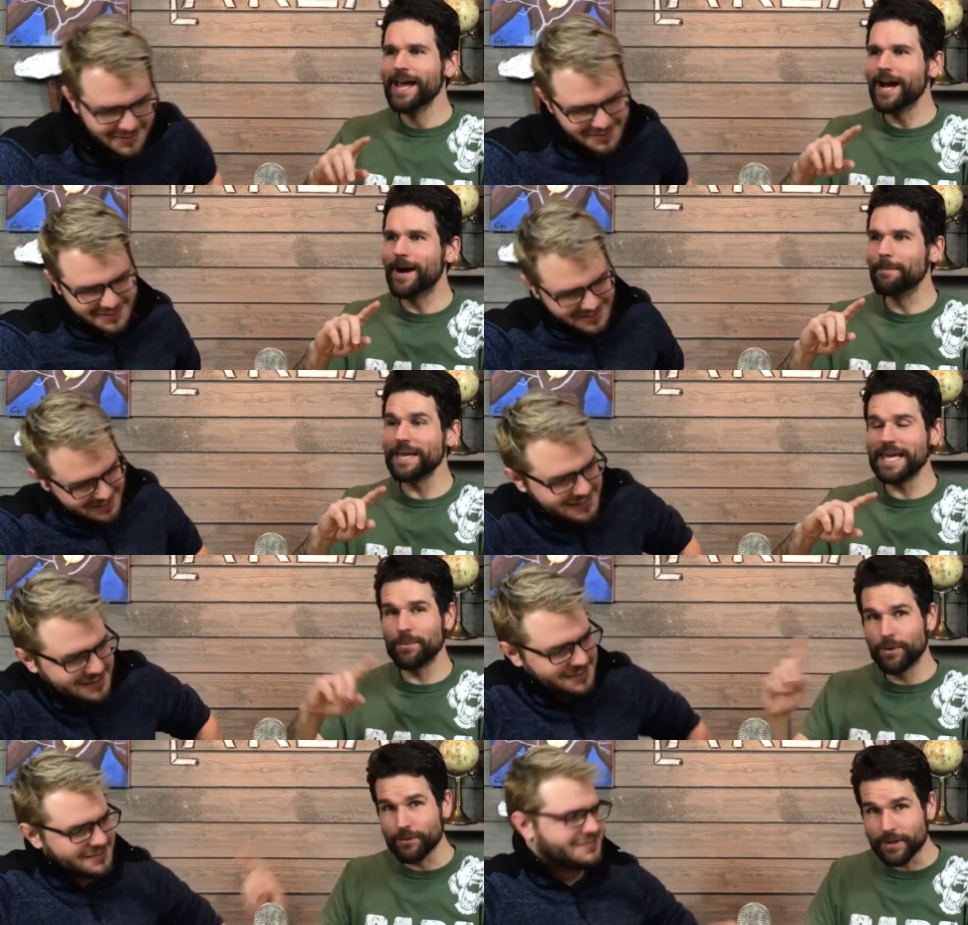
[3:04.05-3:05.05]
Speaker 1: Um, it
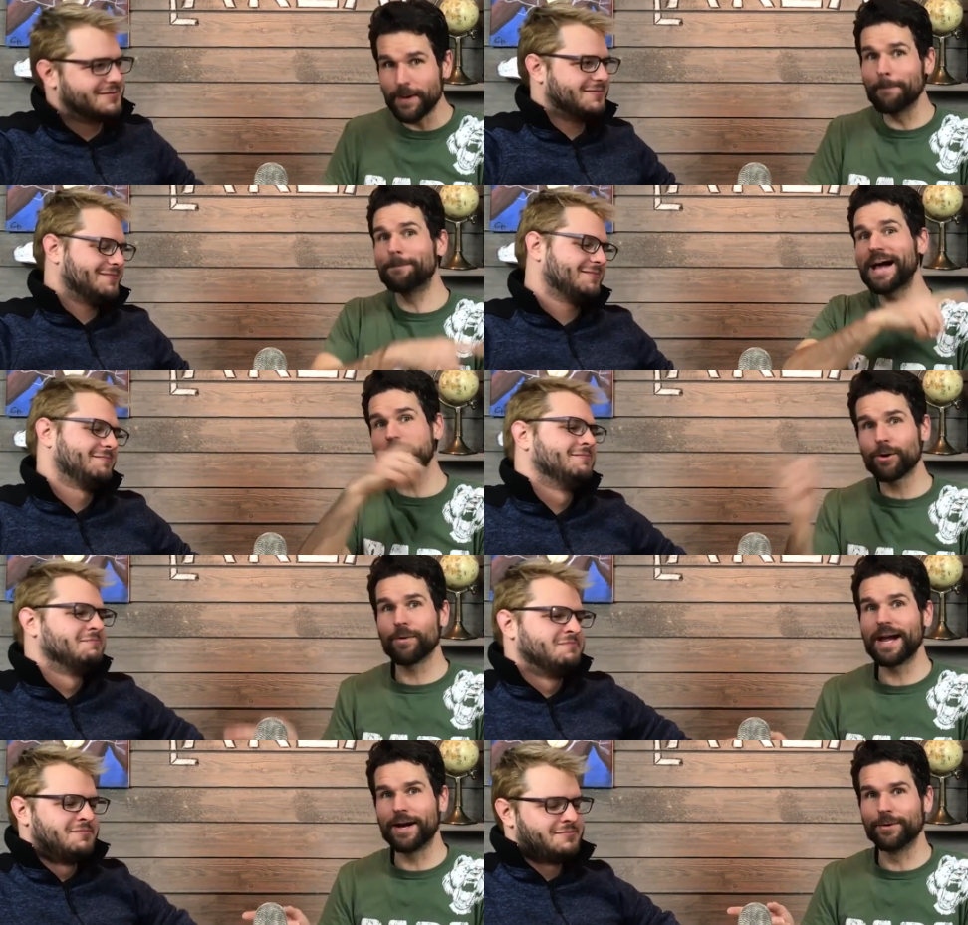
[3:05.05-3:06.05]
will come back
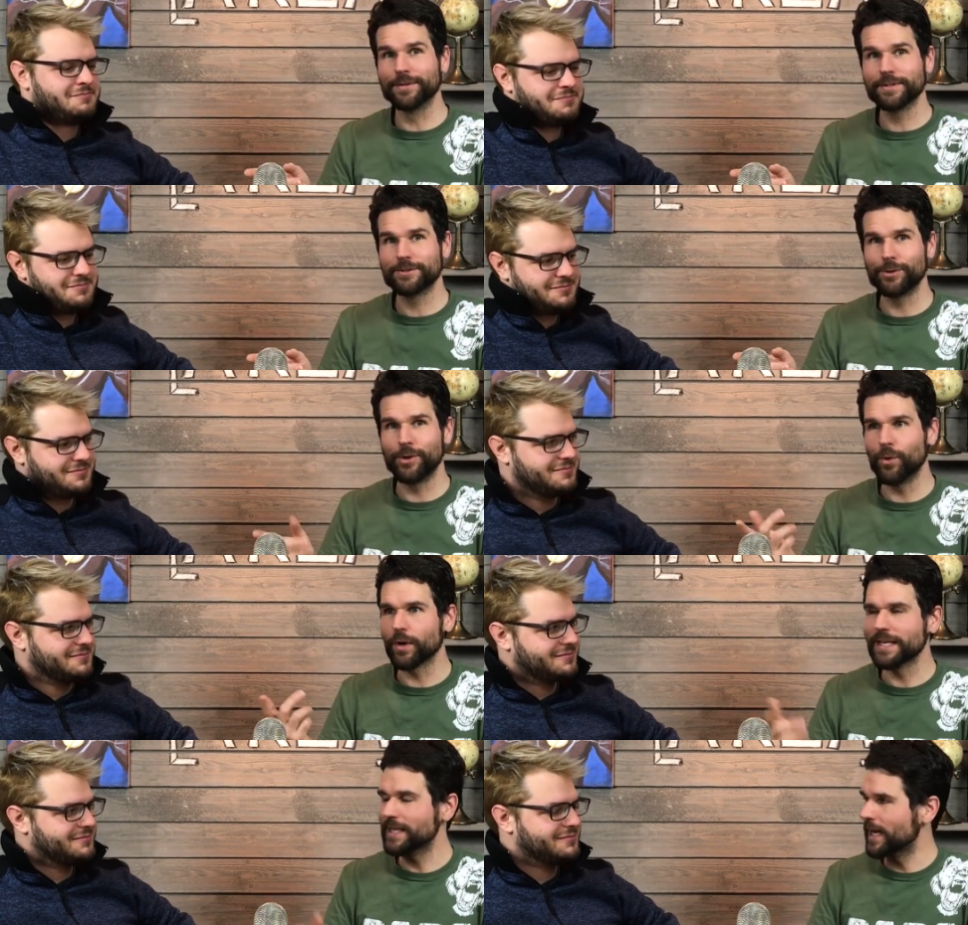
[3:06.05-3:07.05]
around to New
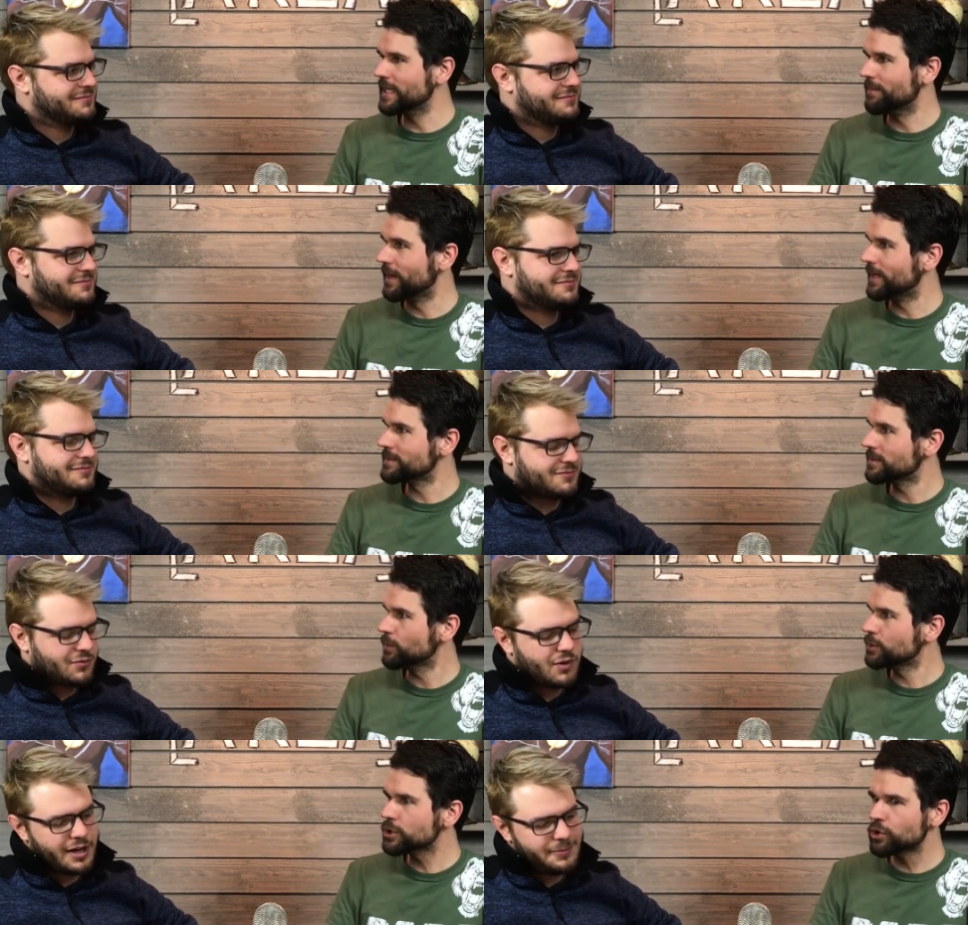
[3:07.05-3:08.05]
York in ninety minutes, which right.